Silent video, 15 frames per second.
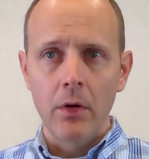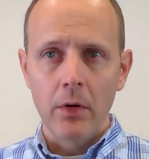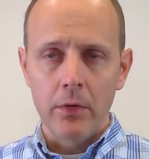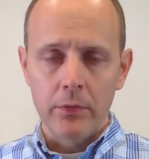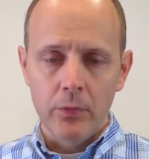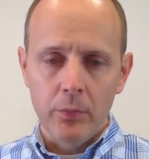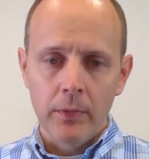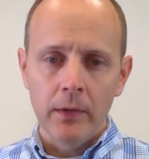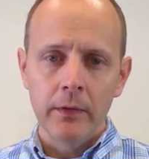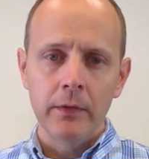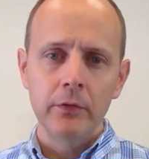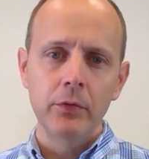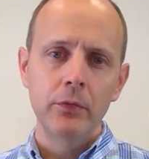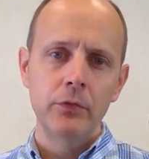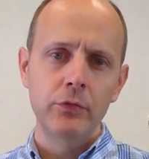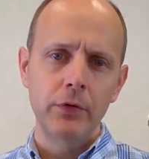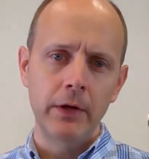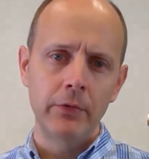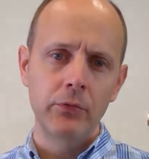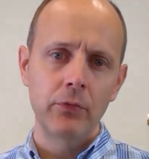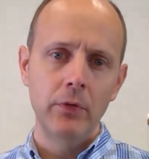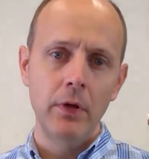Are you willing to
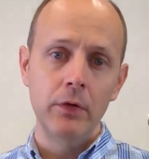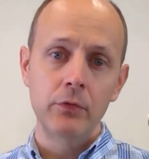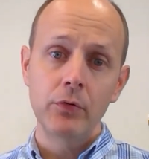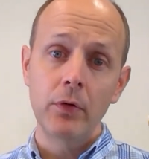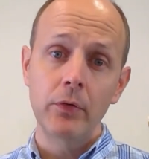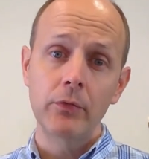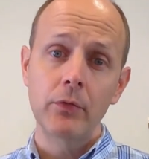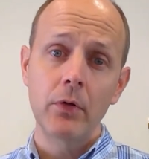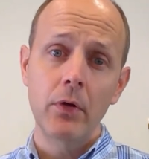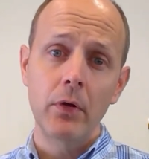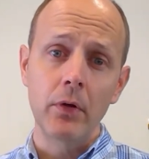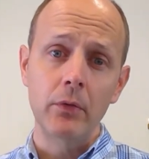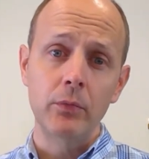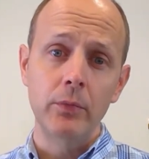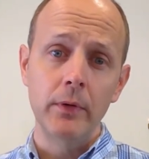entrust God